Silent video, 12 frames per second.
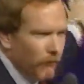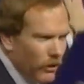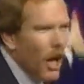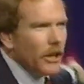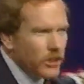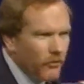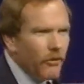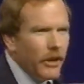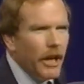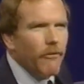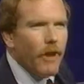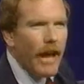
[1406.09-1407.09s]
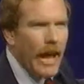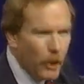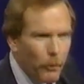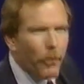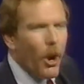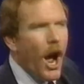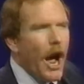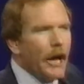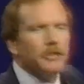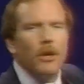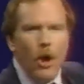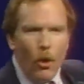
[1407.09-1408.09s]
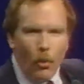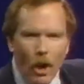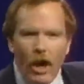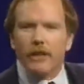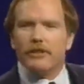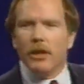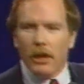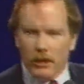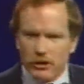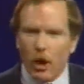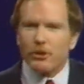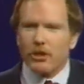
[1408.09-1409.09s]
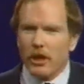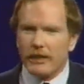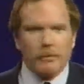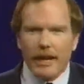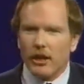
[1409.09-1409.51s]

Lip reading: philosophy of enterprise was socialism.